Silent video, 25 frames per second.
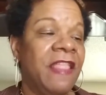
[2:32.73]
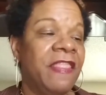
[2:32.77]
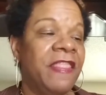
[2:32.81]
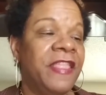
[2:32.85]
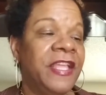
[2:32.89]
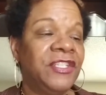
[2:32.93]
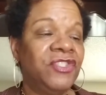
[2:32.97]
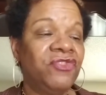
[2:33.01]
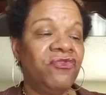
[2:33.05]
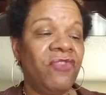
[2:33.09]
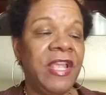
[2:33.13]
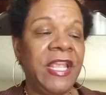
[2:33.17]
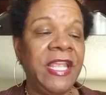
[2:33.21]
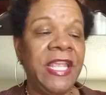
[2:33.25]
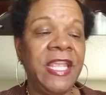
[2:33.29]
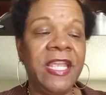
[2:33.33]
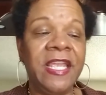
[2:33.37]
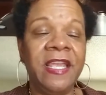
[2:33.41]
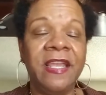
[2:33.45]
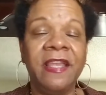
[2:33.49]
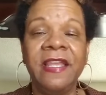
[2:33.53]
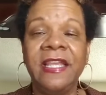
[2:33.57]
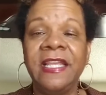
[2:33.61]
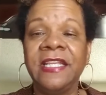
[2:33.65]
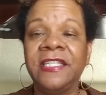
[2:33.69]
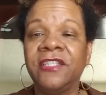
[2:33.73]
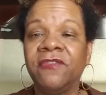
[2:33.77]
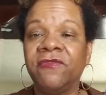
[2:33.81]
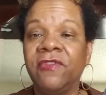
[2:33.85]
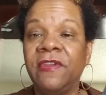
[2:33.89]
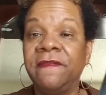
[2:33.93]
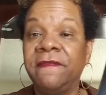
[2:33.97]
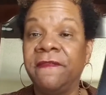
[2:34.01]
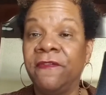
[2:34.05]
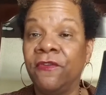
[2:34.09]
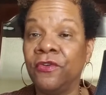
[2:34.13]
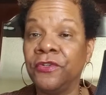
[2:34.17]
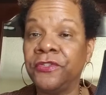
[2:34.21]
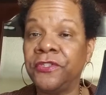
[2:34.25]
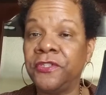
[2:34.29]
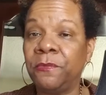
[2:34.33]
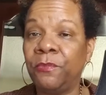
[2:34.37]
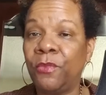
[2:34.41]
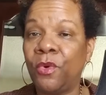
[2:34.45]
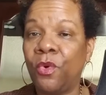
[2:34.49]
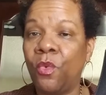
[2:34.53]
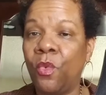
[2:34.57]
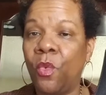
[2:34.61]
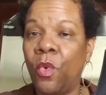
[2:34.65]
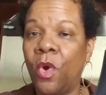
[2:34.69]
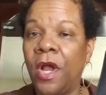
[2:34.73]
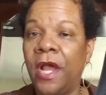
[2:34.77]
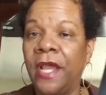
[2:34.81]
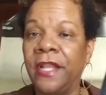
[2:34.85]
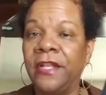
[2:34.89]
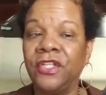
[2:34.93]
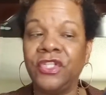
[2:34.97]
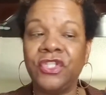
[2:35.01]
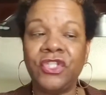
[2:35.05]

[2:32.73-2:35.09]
This right here is a reversible one.